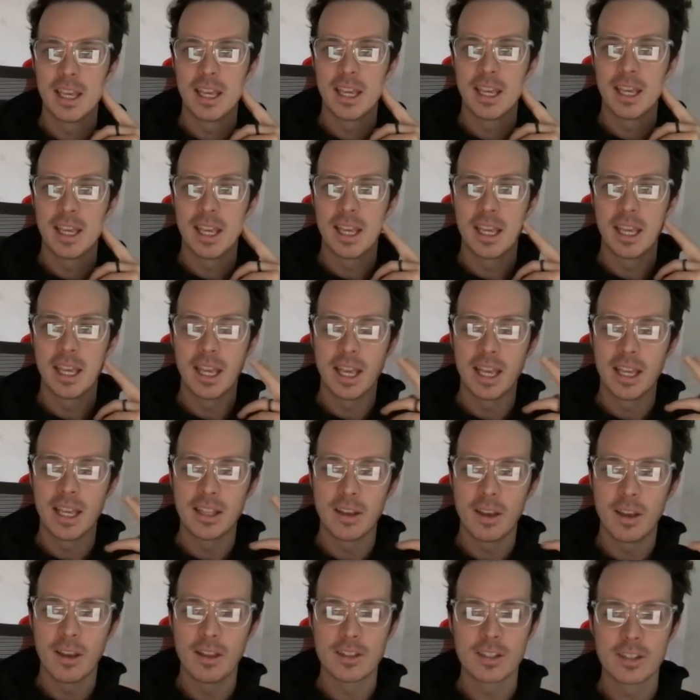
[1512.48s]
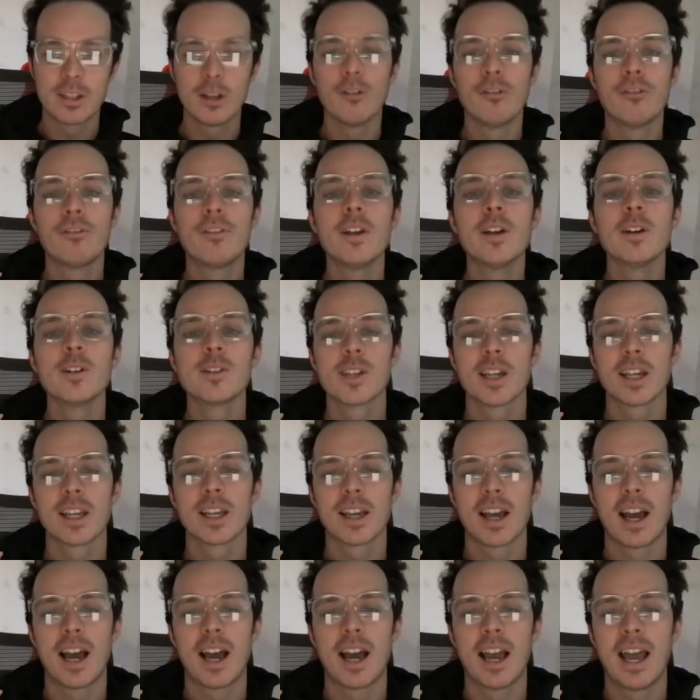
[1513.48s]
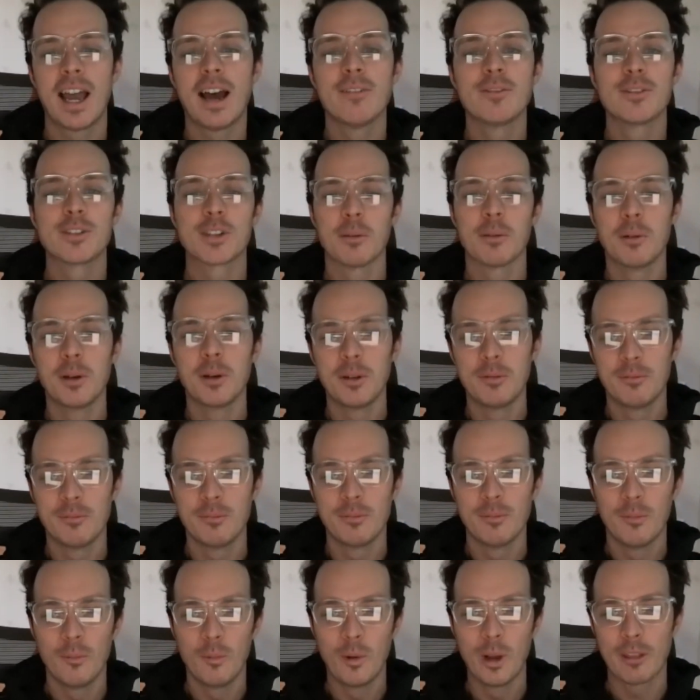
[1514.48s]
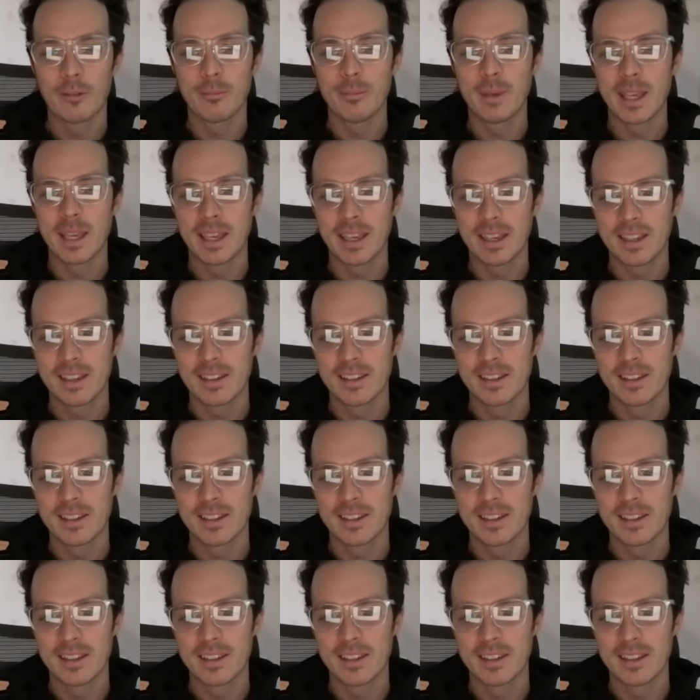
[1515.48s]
it still feels like I have someone with me.